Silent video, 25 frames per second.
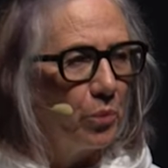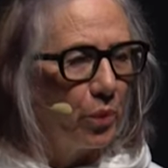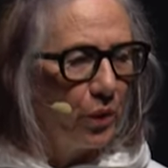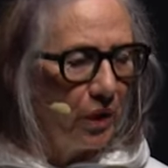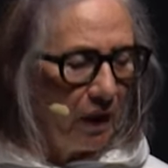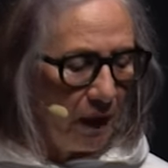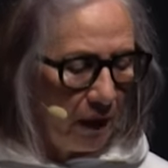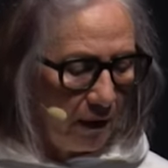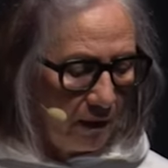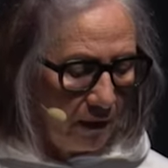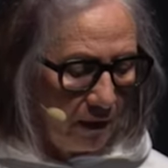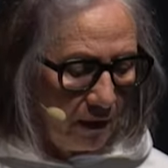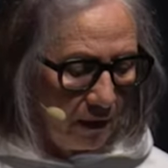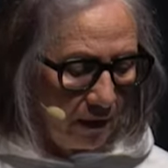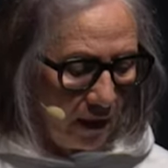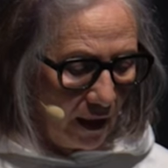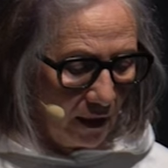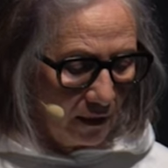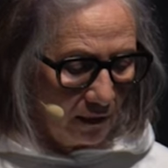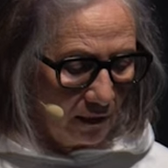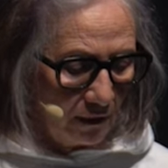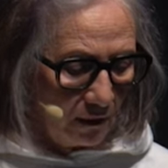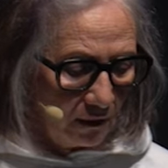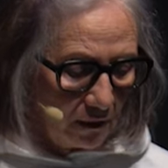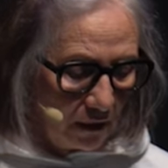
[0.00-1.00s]
Breathing
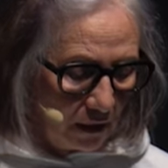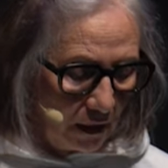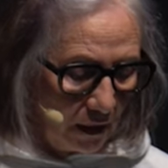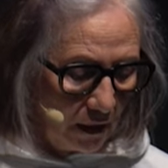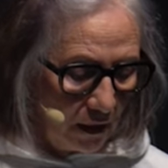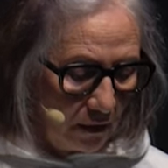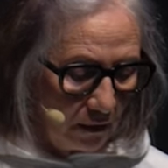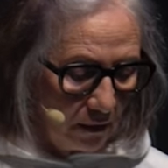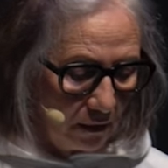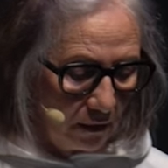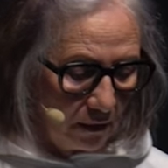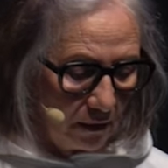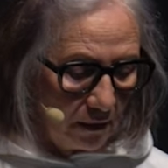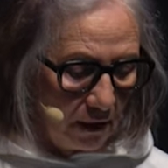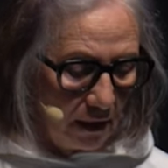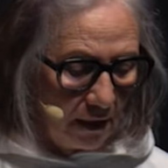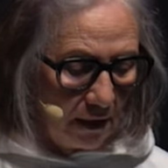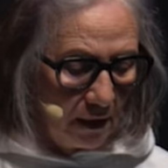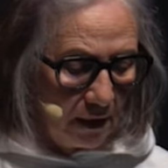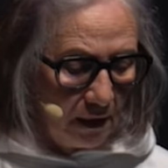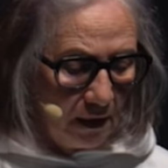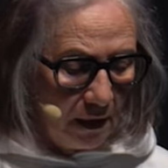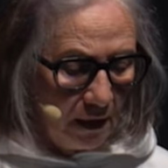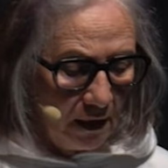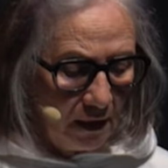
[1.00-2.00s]
exercises
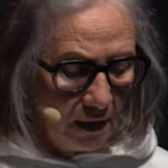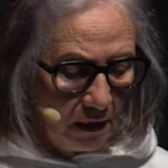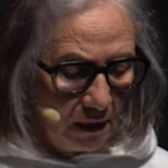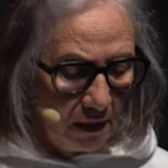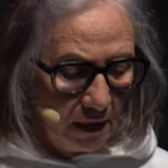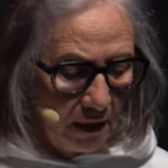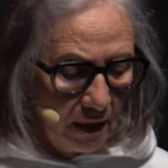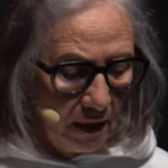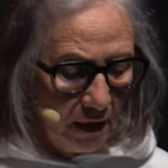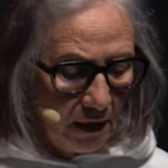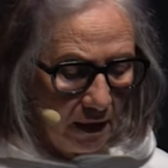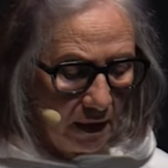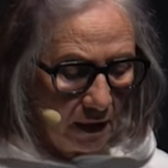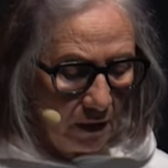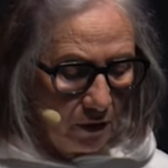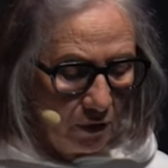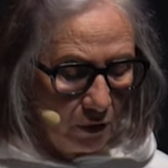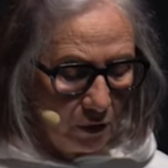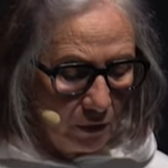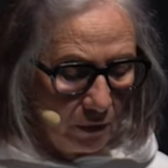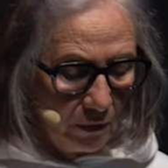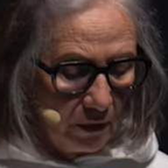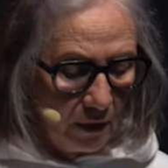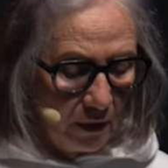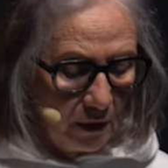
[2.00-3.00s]
and the data taken
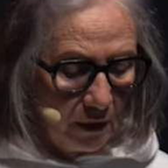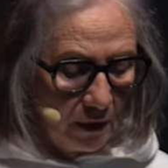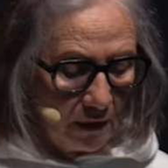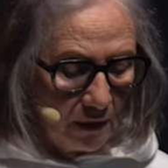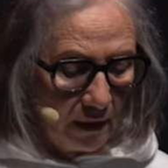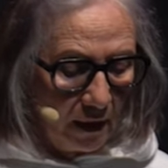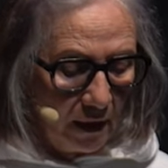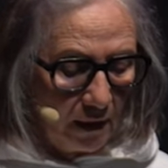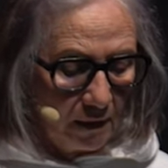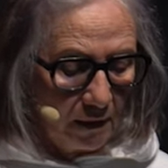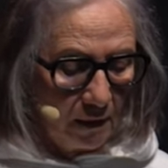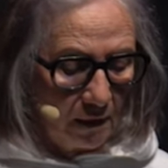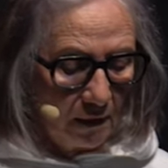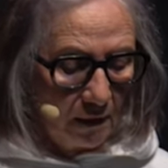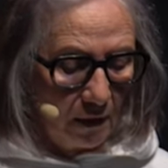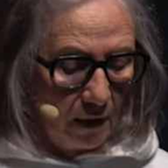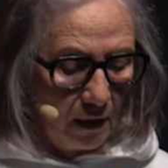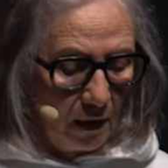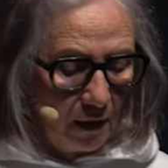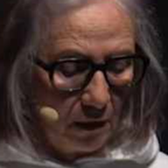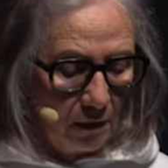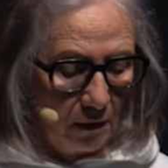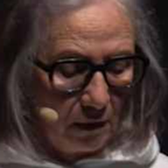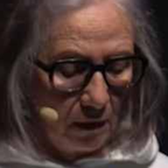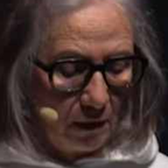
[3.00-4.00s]
during these
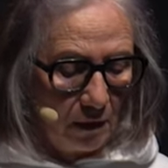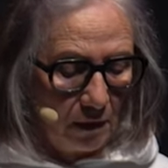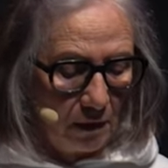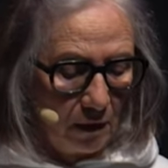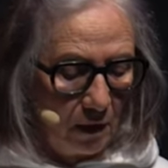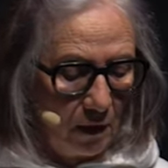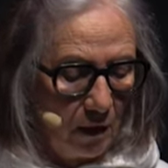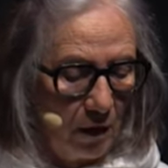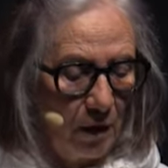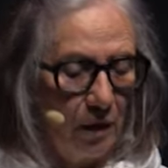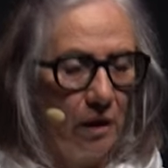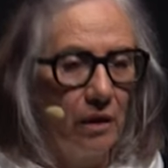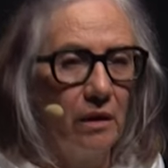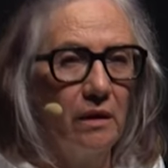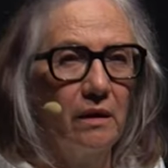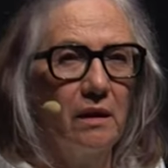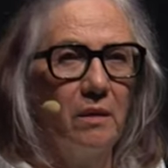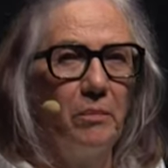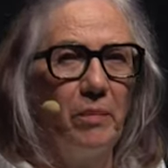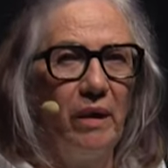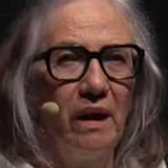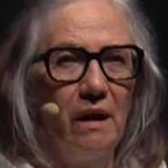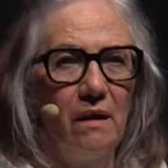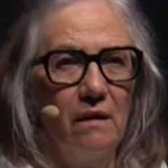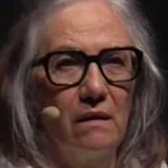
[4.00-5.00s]
exercises are
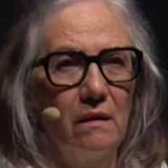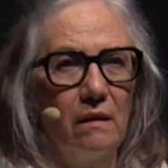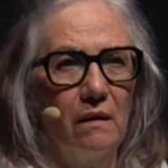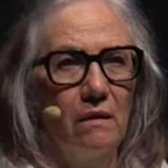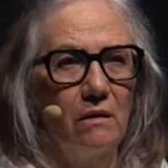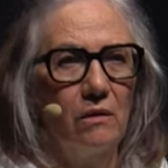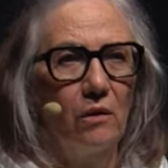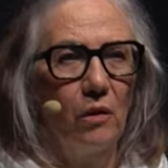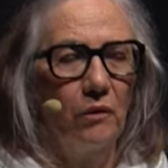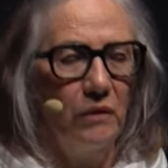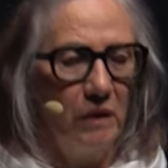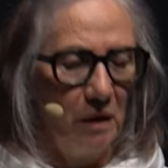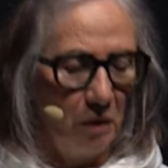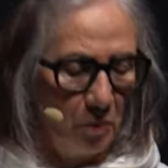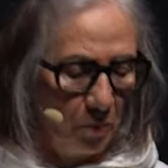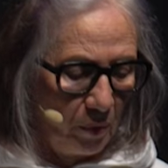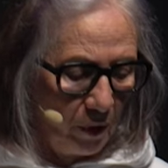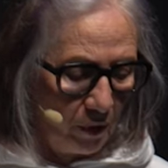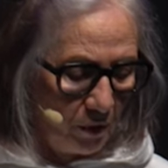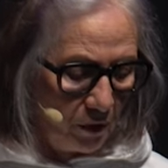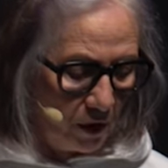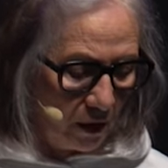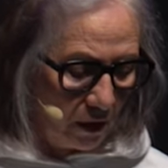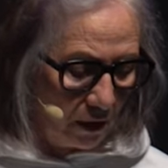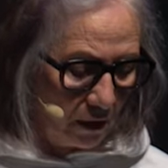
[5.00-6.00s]
the basis of this
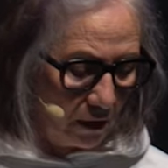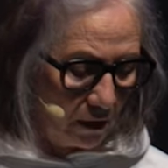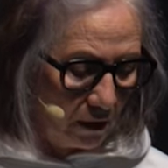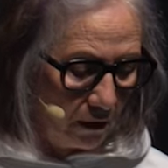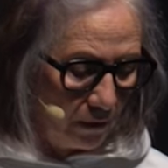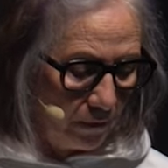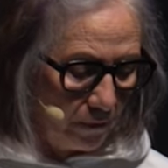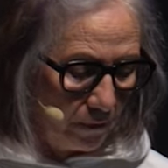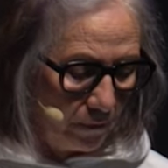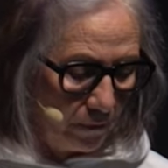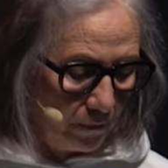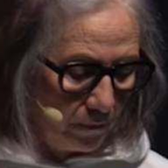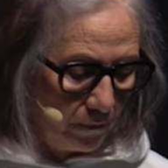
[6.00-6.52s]
project.